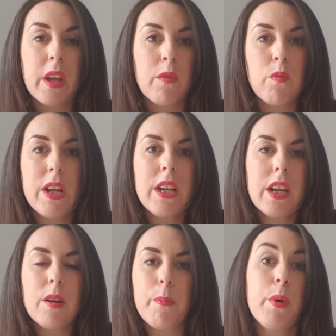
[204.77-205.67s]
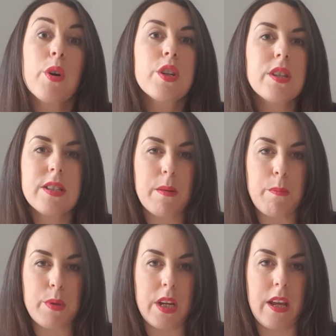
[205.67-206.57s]
reading a book to
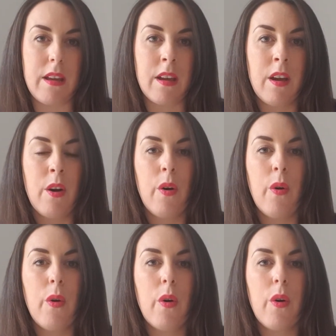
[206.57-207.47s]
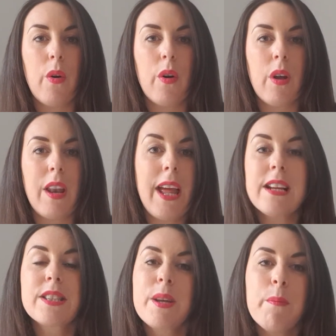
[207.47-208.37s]
somebody or
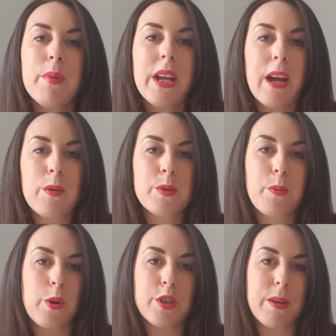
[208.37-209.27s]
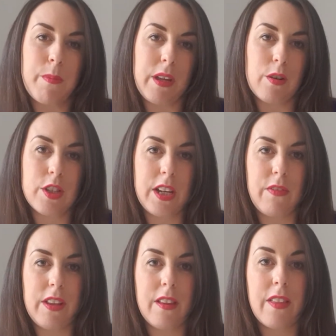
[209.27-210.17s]
letting somebody else watch something on
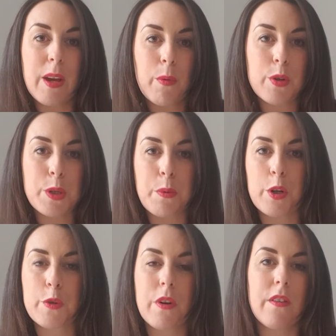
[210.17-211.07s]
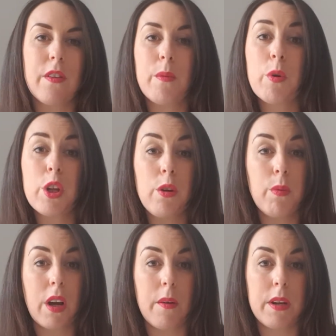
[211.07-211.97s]
TV that they want to watch rather than what you
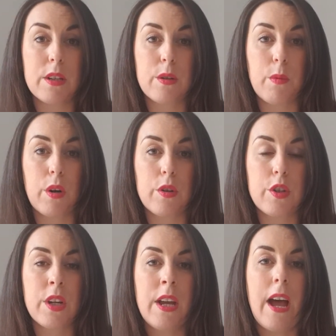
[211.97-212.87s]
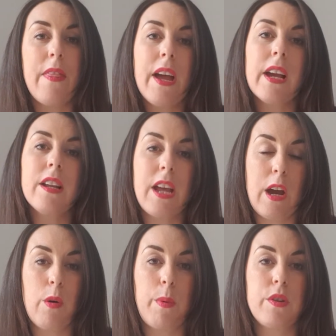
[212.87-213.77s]
were going to watch. And that can
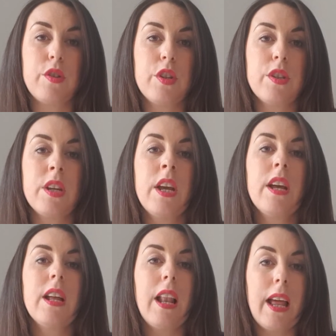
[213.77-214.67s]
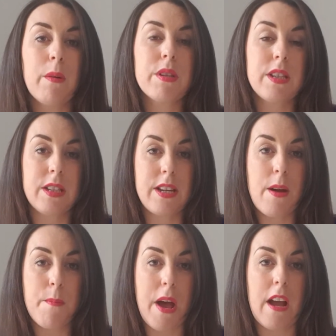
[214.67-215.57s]
help us just allow us to
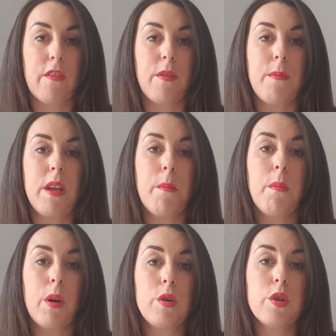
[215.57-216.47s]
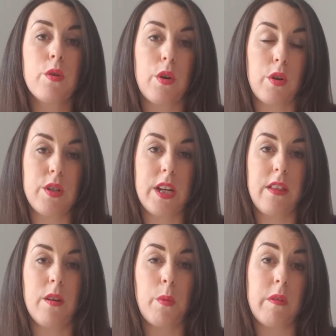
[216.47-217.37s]
step back from the emotional content
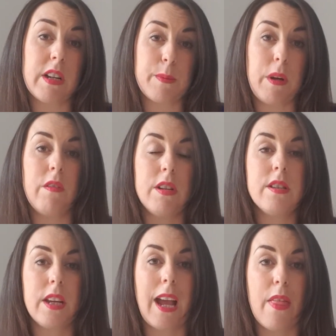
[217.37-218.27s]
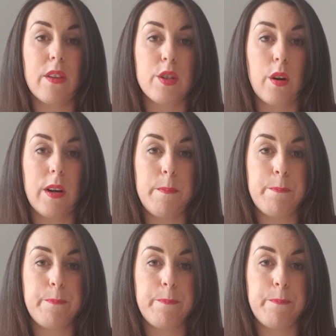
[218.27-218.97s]
that we're experiencing at the time.